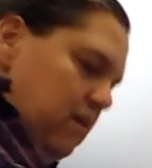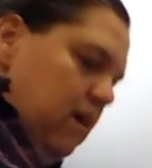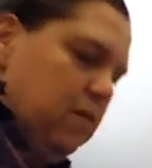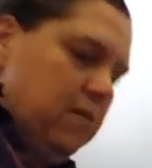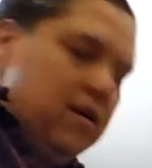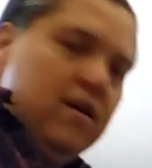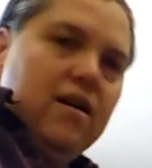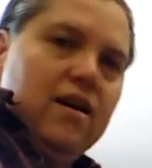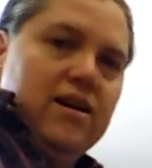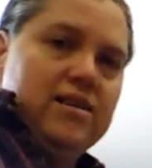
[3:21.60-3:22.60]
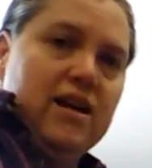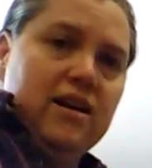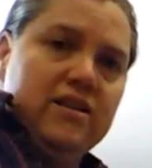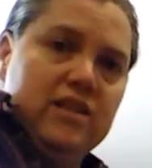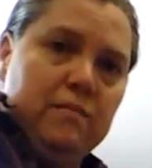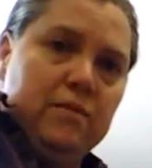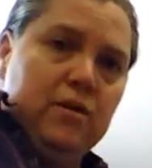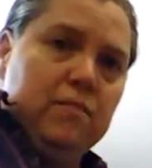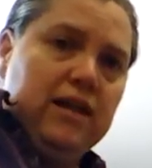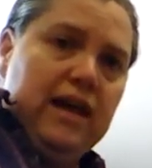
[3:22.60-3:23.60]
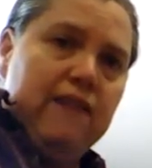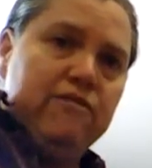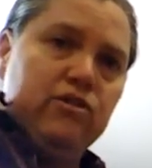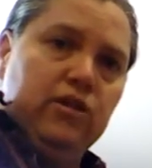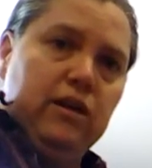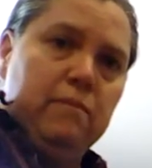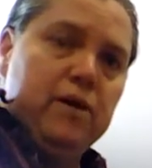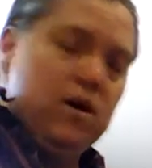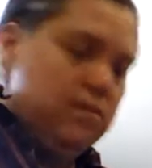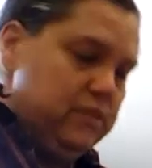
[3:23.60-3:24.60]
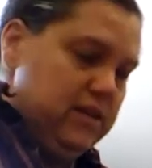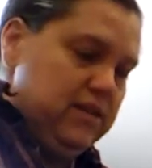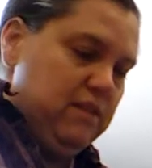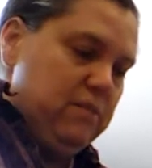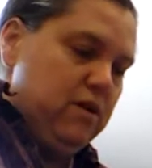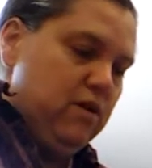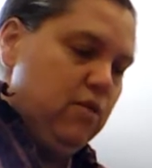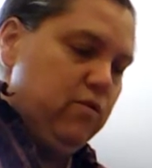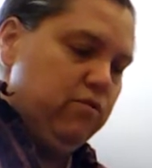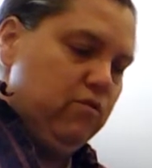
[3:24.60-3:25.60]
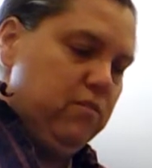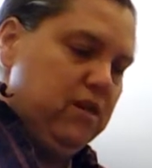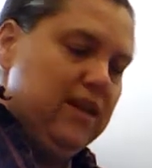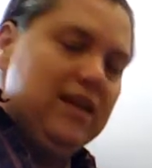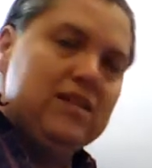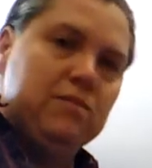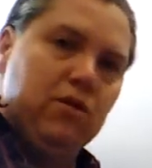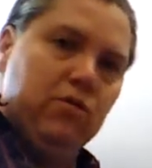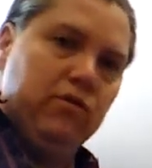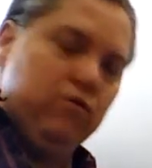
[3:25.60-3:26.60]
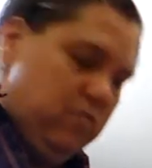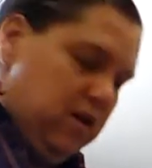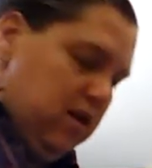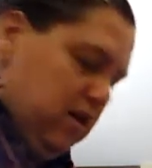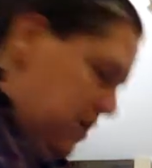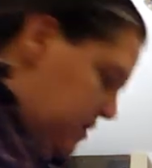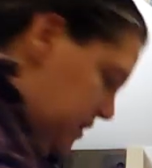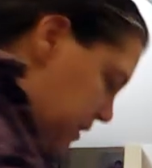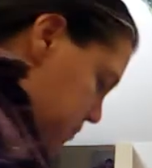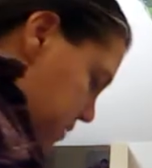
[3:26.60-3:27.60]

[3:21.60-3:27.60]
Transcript: I stocked up on my lavender lip balms because I've been going through them and the kids have been going through them. Sam's